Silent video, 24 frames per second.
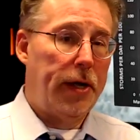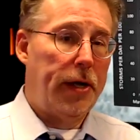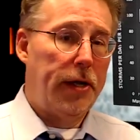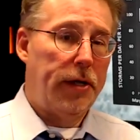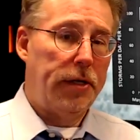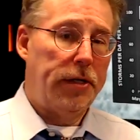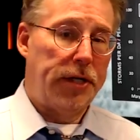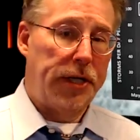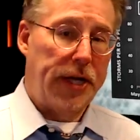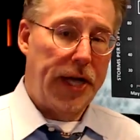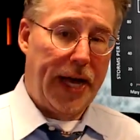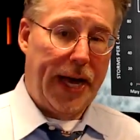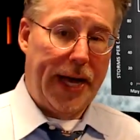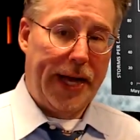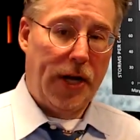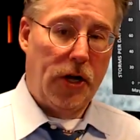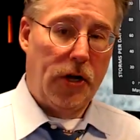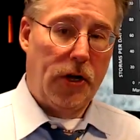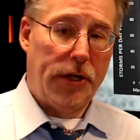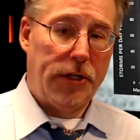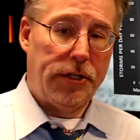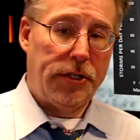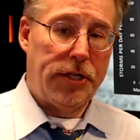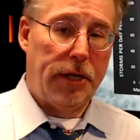tonight
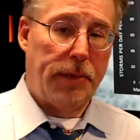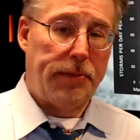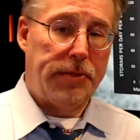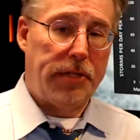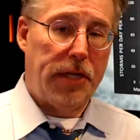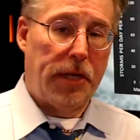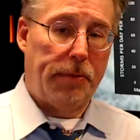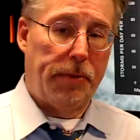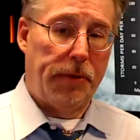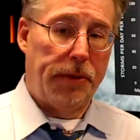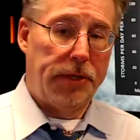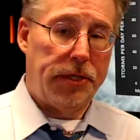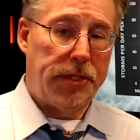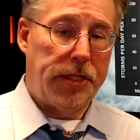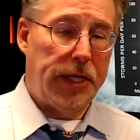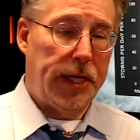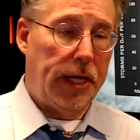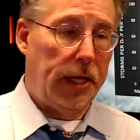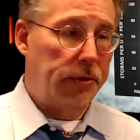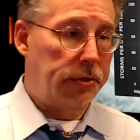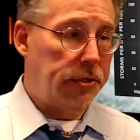on September the 10th.